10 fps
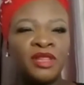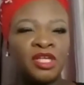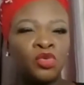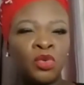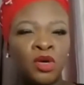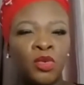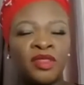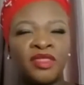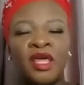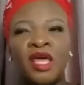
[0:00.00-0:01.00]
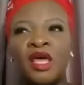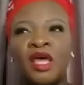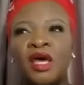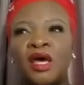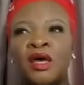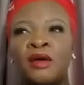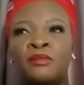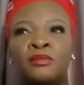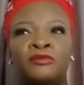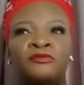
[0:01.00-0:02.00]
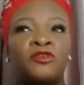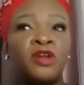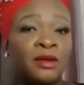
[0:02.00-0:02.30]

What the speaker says: that you work with, for